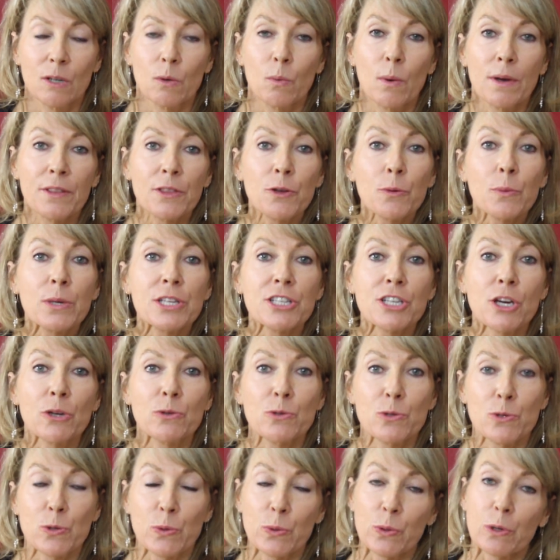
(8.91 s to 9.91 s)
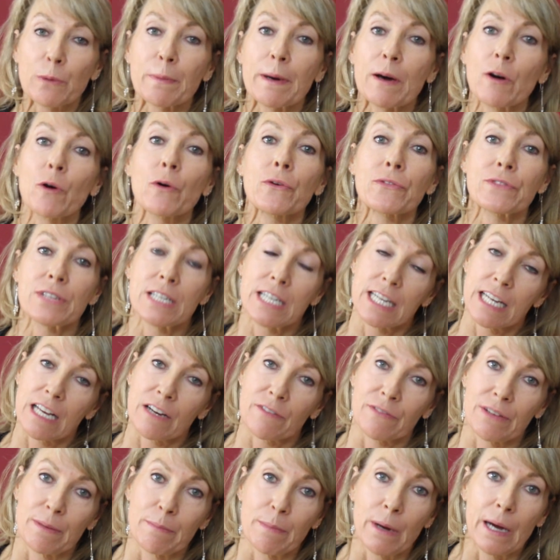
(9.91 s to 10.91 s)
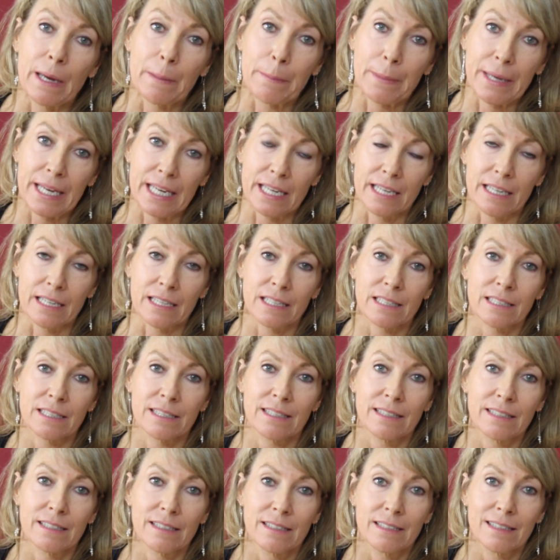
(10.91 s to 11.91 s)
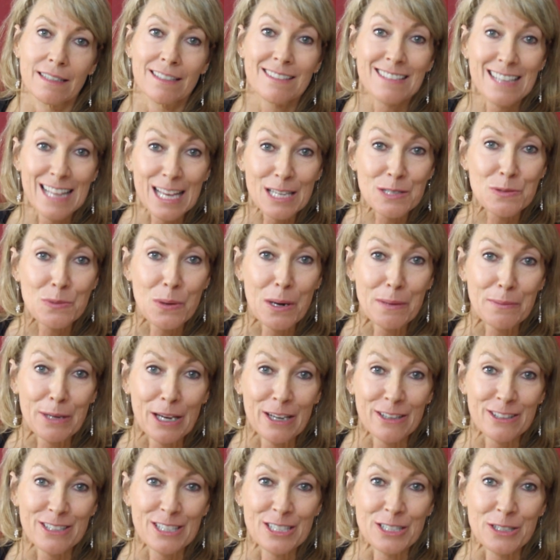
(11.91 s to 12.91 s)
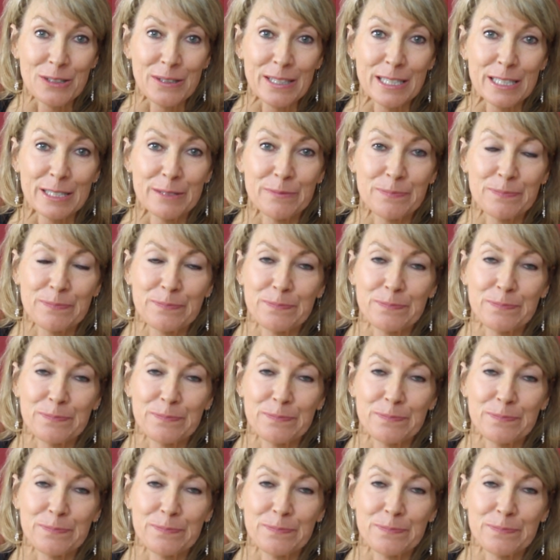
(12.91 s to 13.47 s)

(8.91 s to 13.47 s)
one that we don't talk about often enough in my opinion, so that's why I'm going to do it.